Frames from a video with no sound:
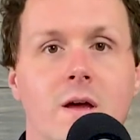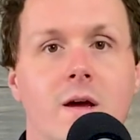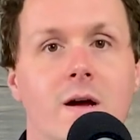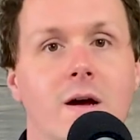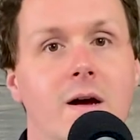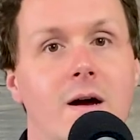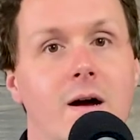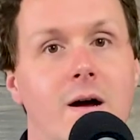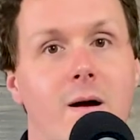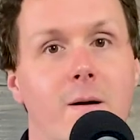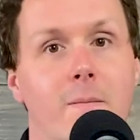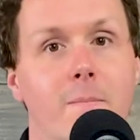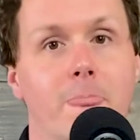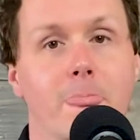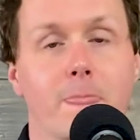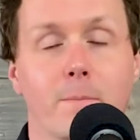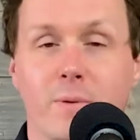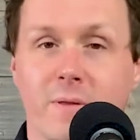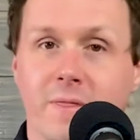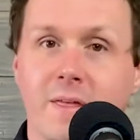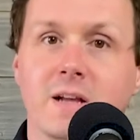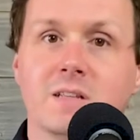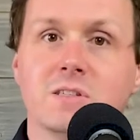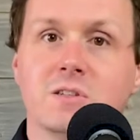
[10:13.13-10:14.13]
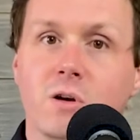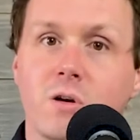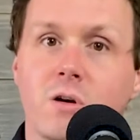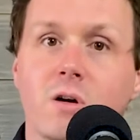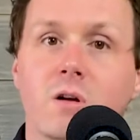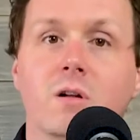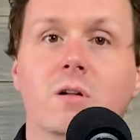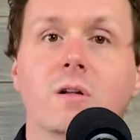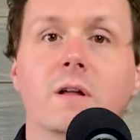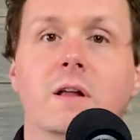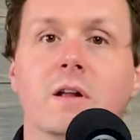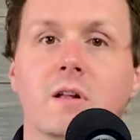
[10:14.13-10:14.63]
But that's
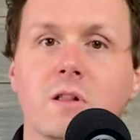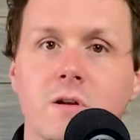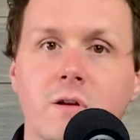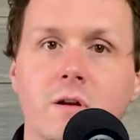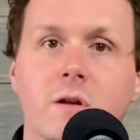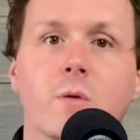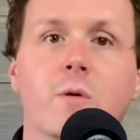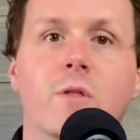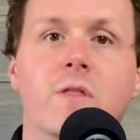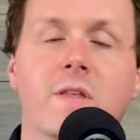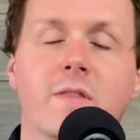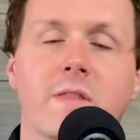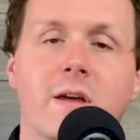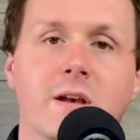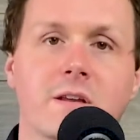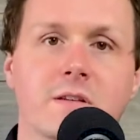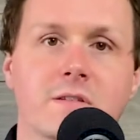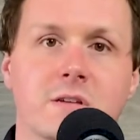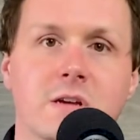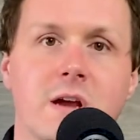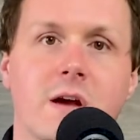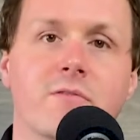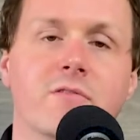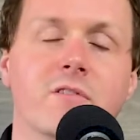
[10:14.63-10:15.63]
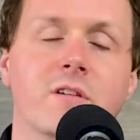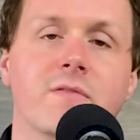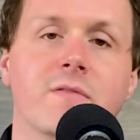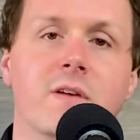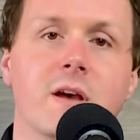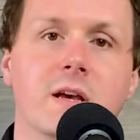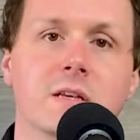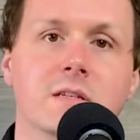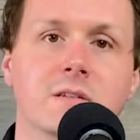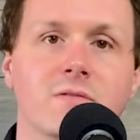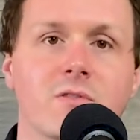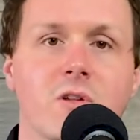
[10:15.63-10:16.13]
all included within that discovery
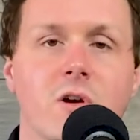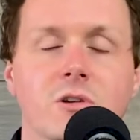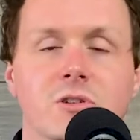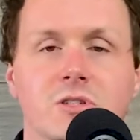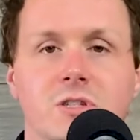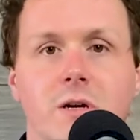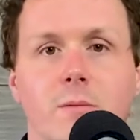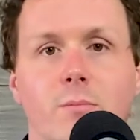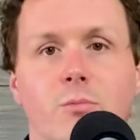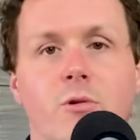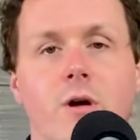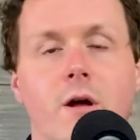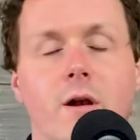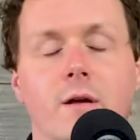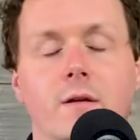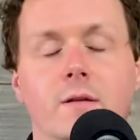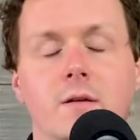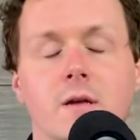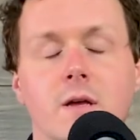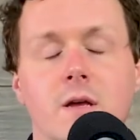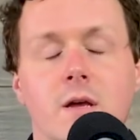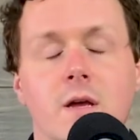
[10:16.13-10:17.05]
phase of launching a product.